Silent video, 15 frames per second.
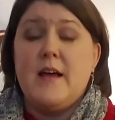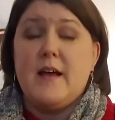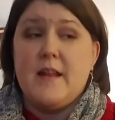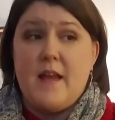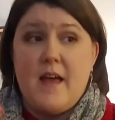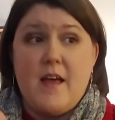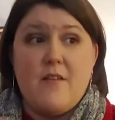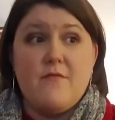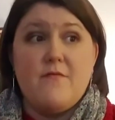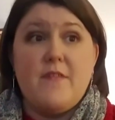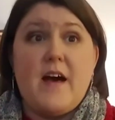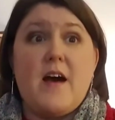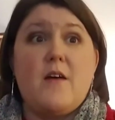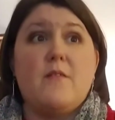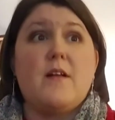And I have
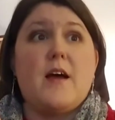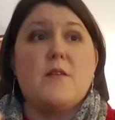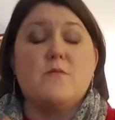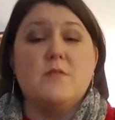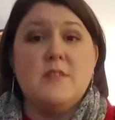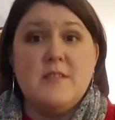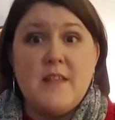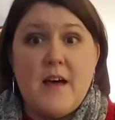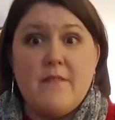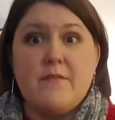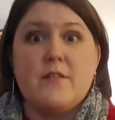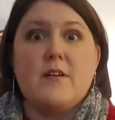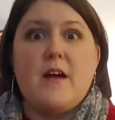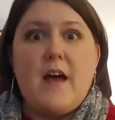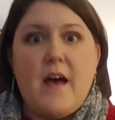vowed I will
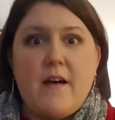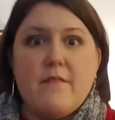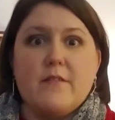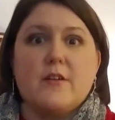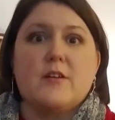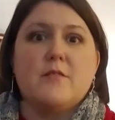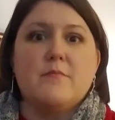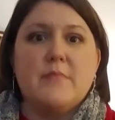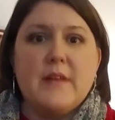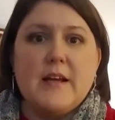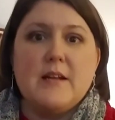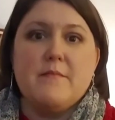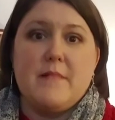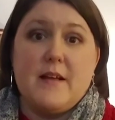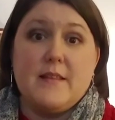never, ever
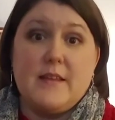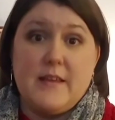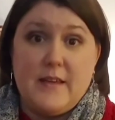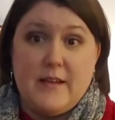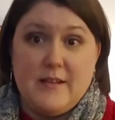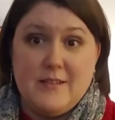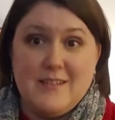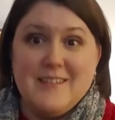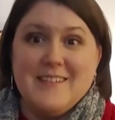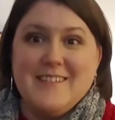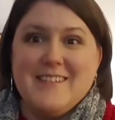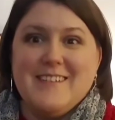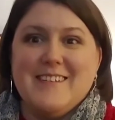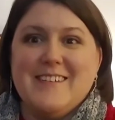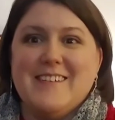complain about the heat.
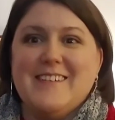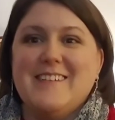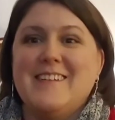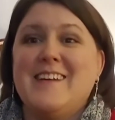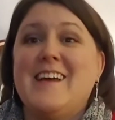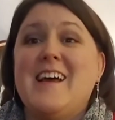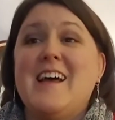But